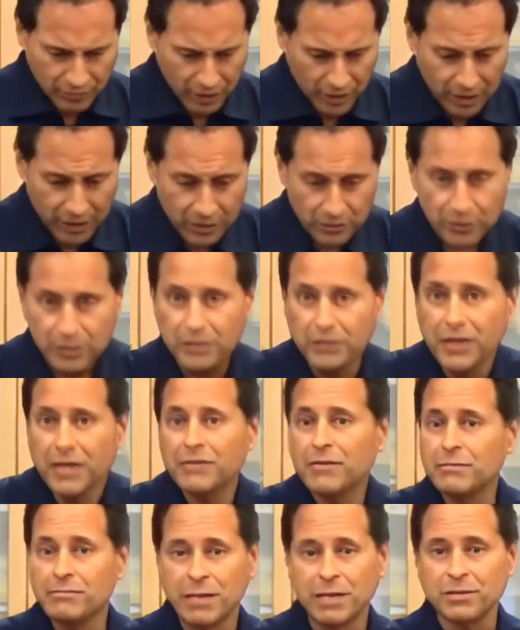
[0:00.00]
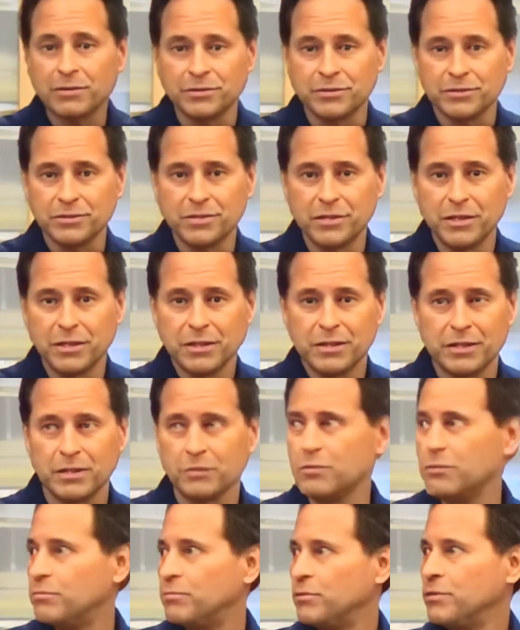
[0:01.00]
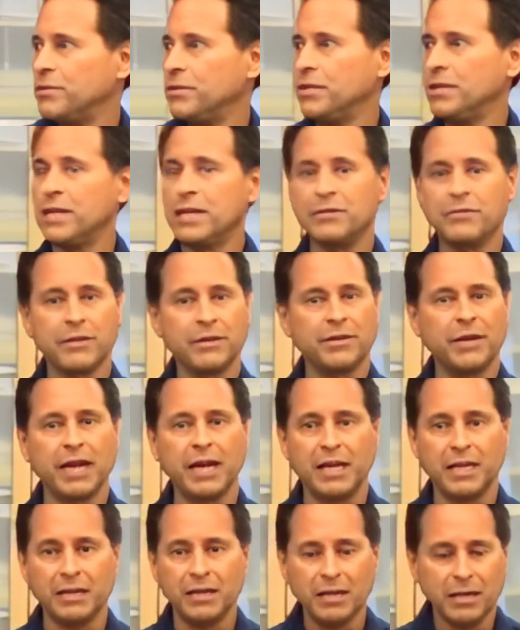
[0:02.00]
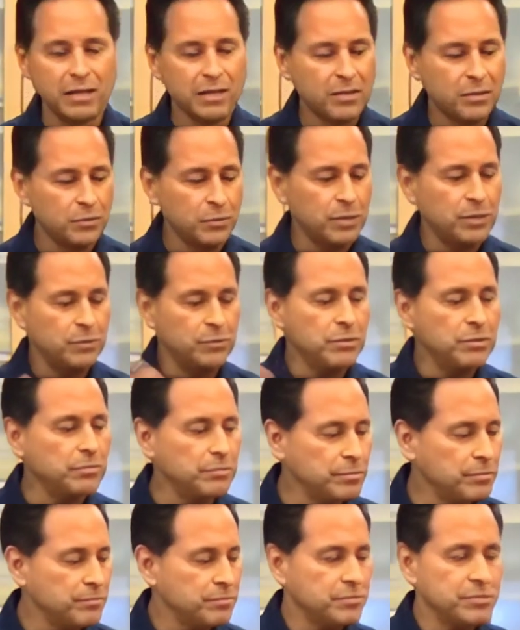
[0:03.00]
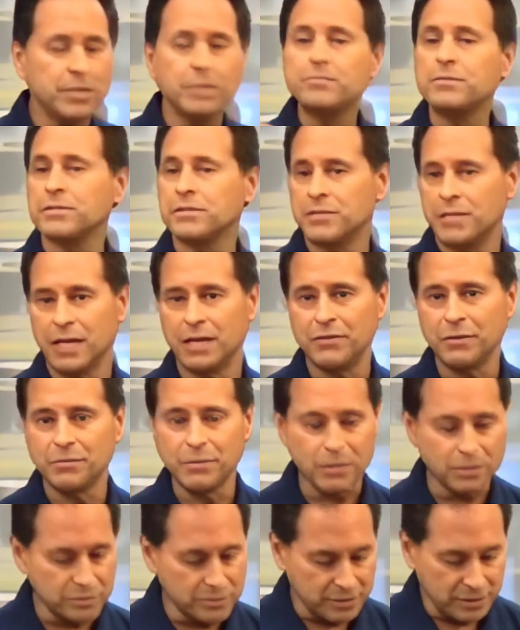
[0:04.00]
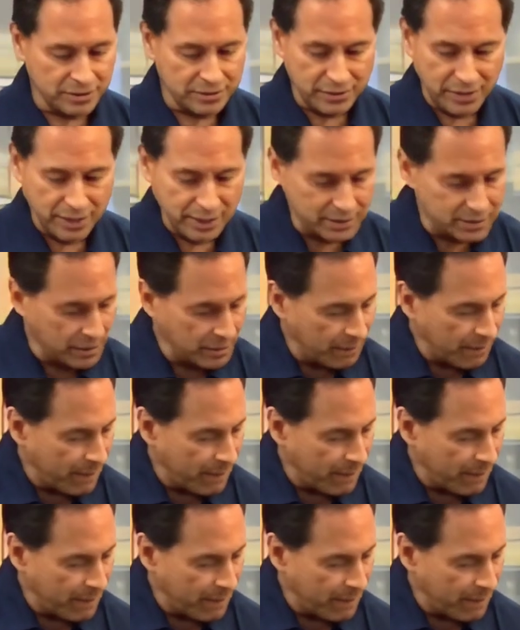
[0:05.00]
get rid of heavy metals that we're breathing in every day. We're subject to heavy metals these days.